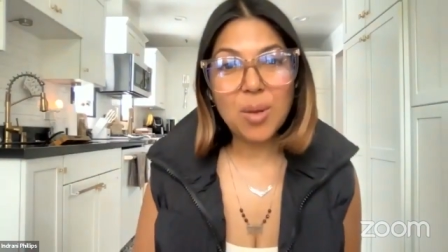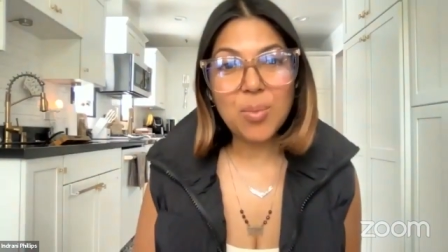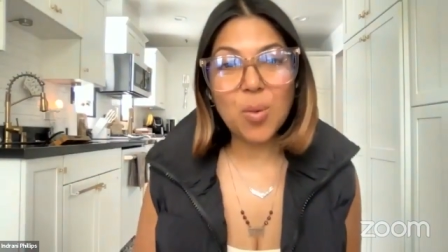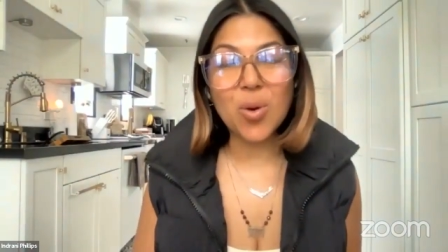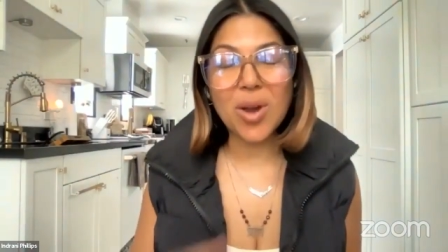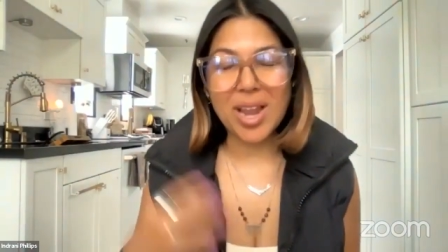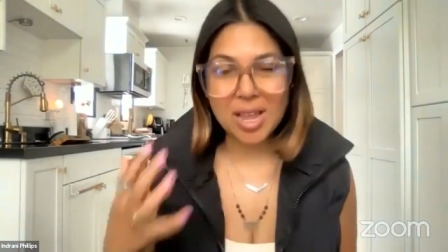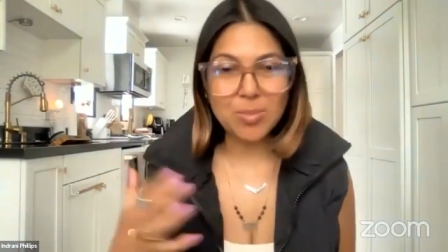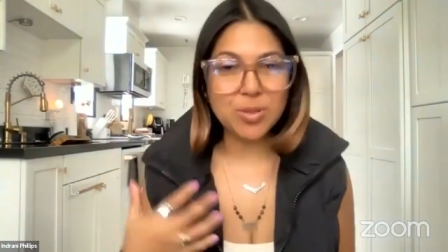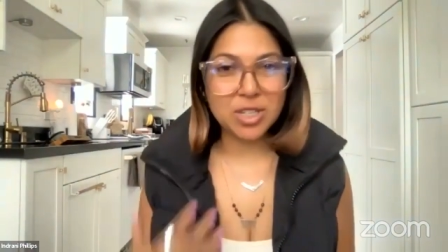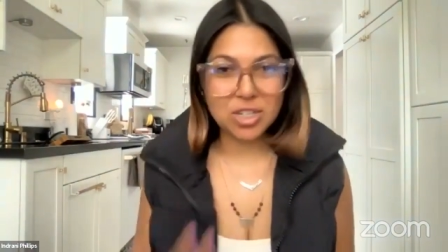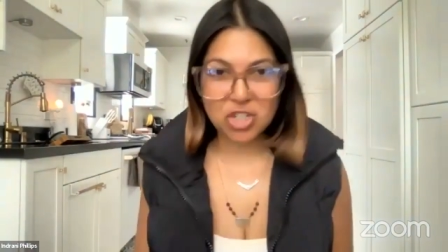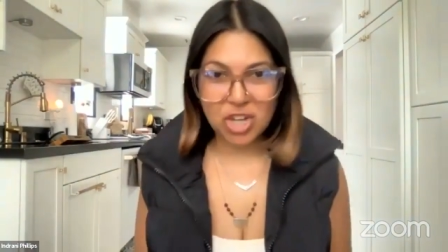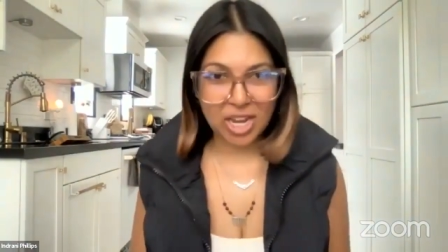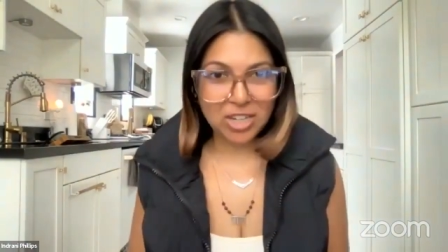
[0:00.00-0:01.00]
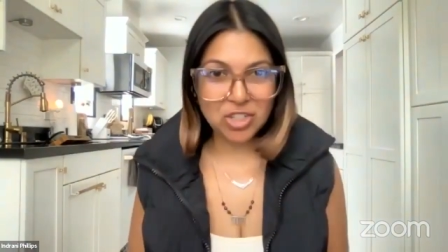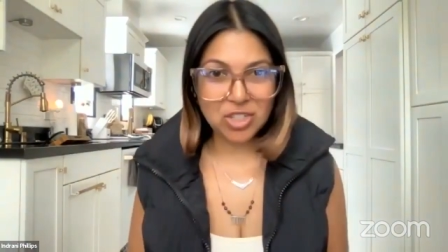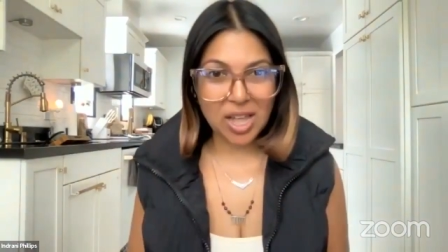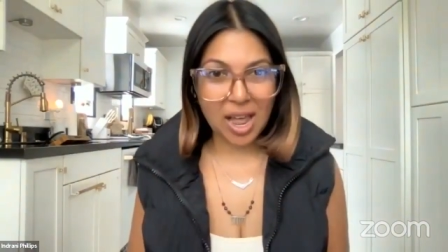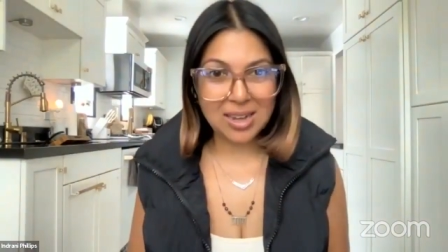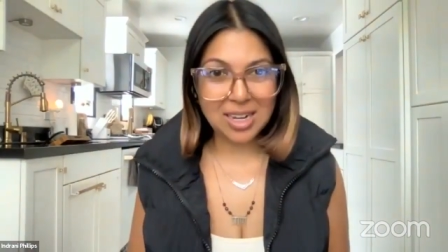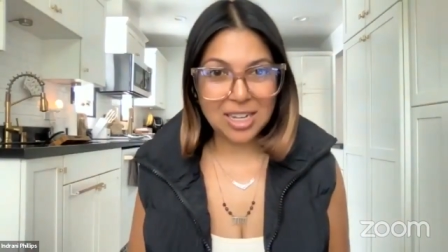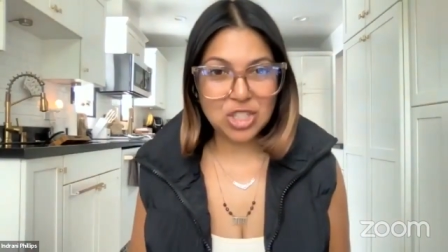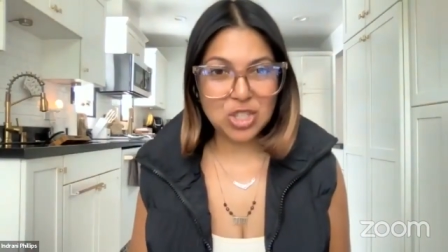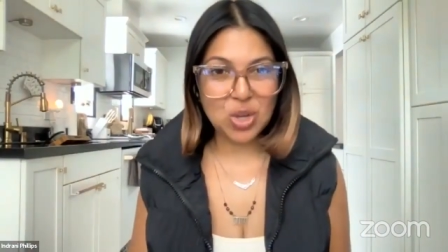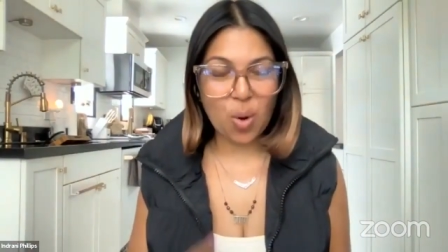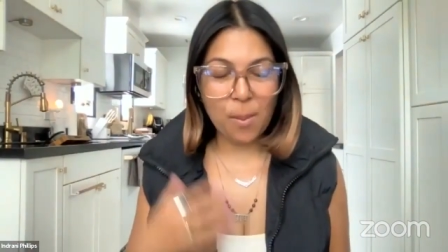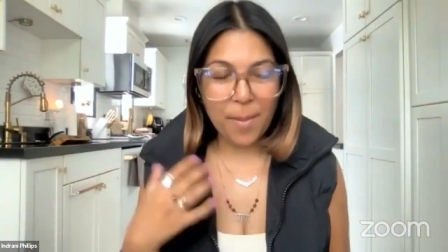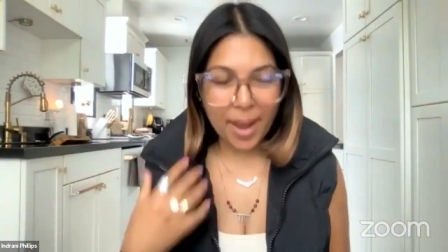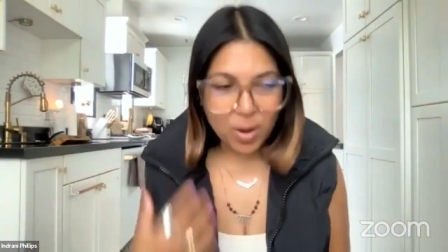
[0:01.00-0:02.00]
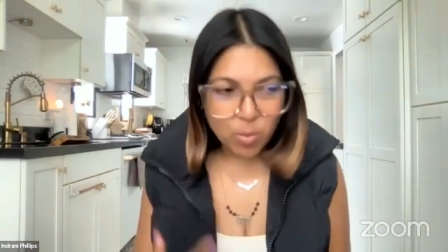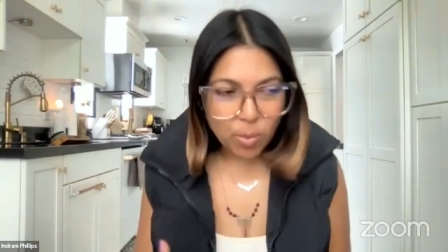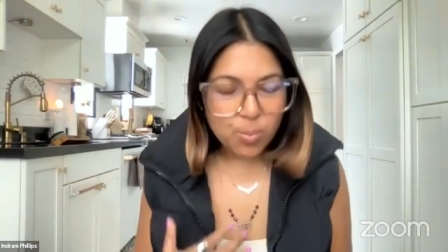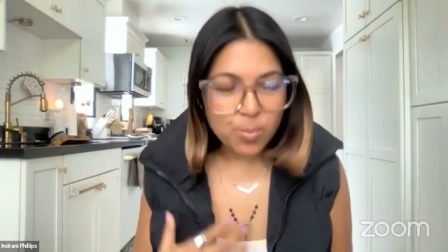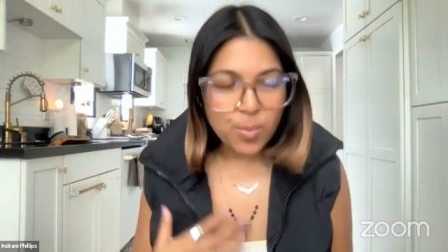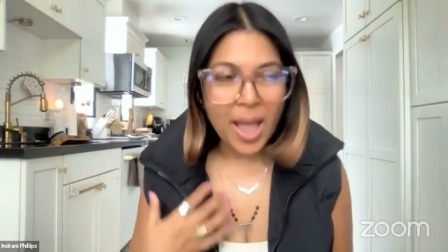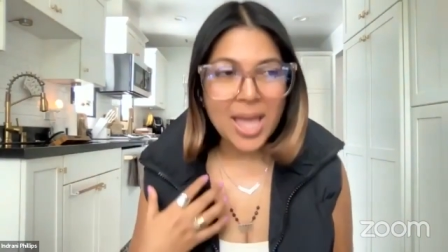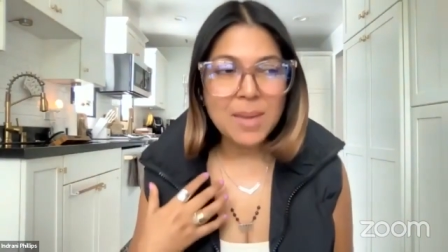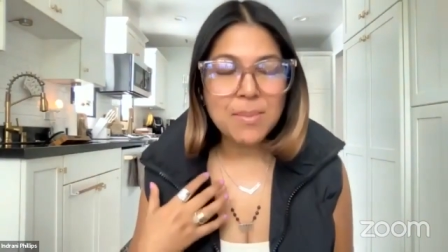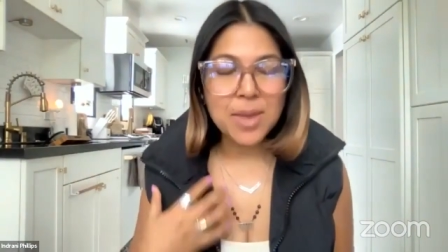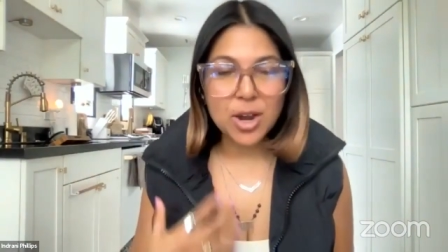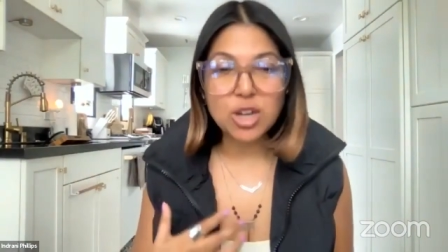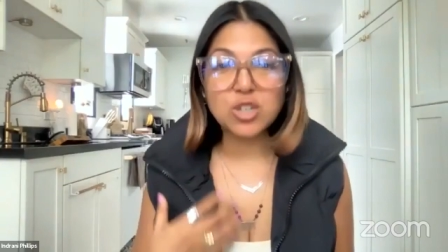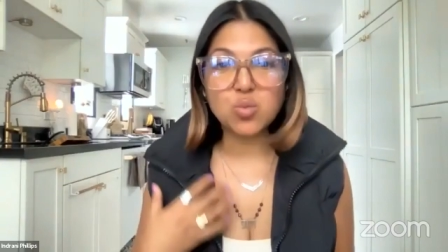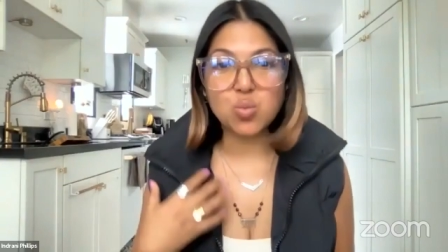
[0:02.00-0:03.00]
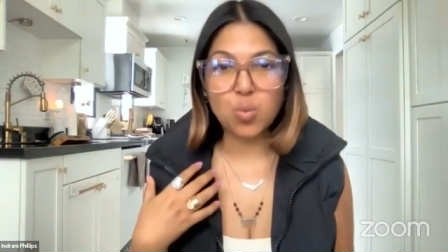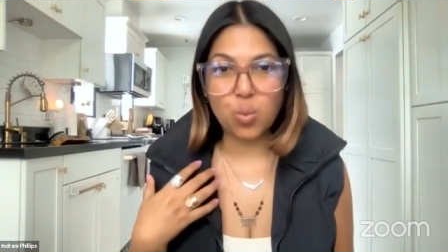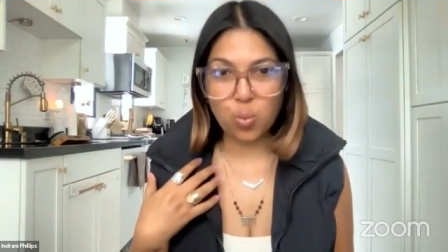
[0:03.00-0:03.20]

But we're able to change that. And so my my marriage